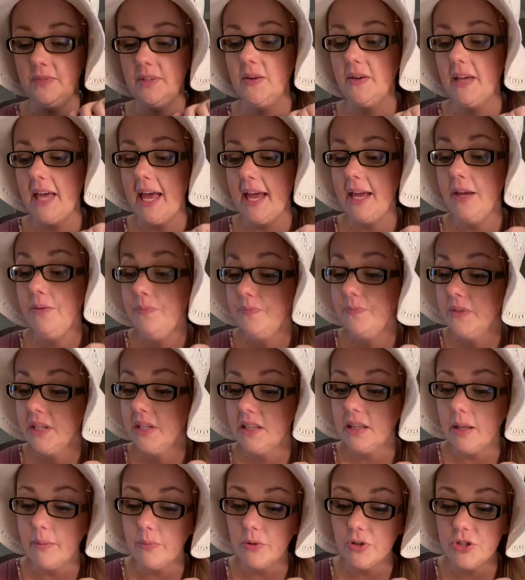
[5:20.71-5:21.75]
Okay,
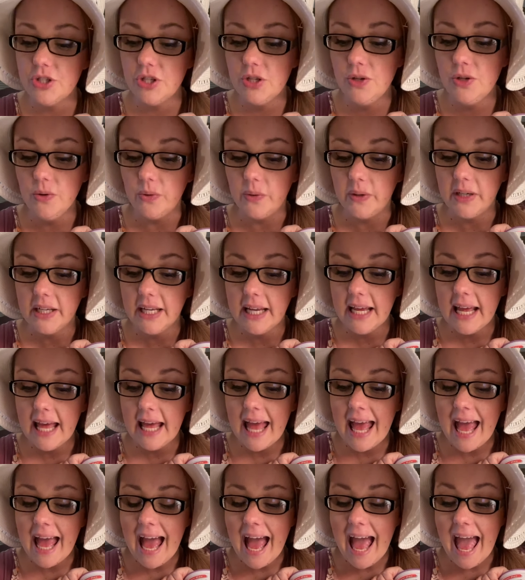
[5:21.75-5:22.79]
number 2.
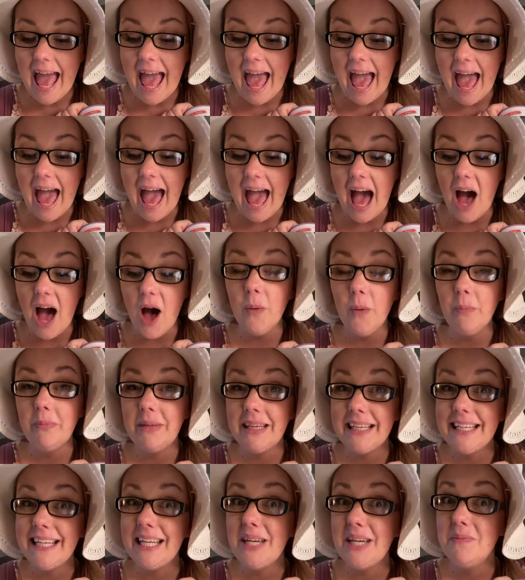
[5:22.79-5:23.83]
How
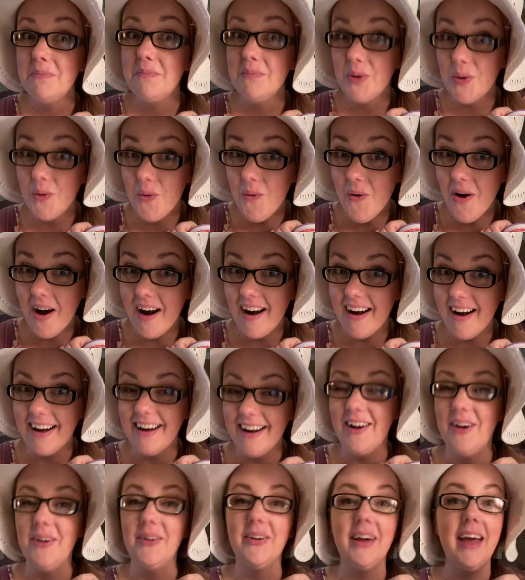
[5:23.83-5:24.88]
many more?
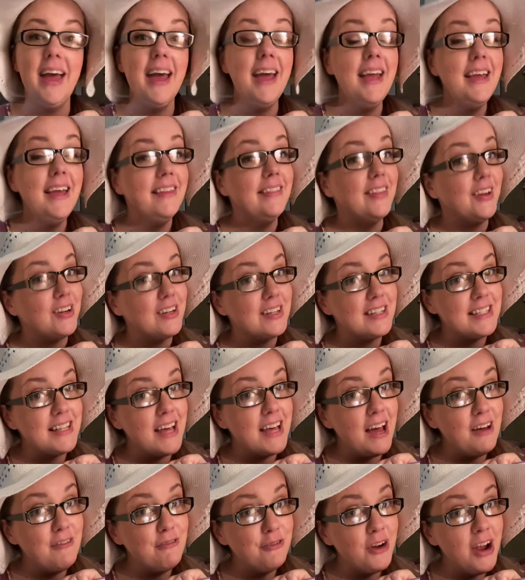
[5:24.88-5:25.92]
Okay, there's
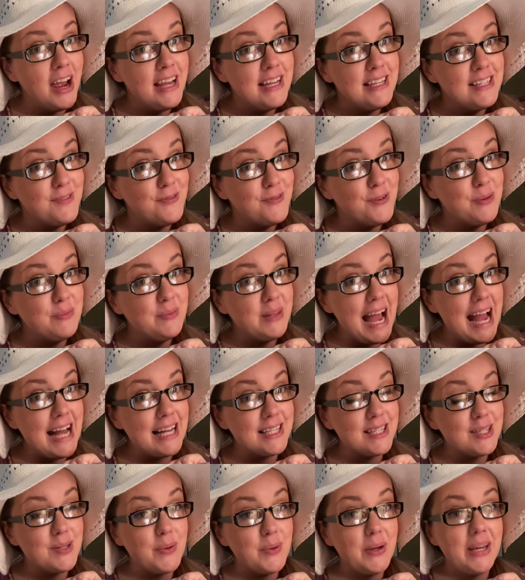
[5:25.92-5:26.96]
that phrase from
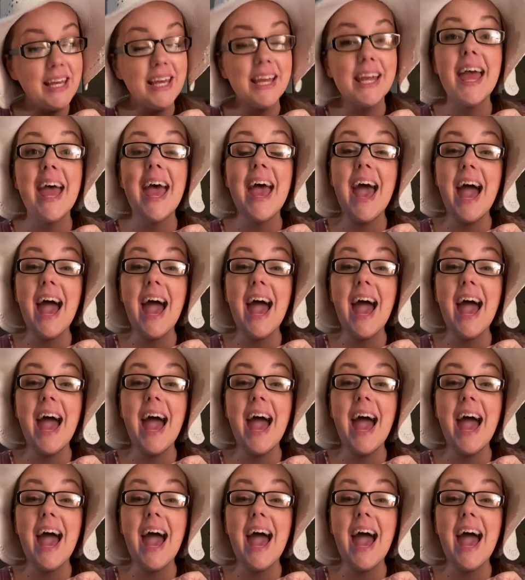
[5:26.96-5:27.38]
last week.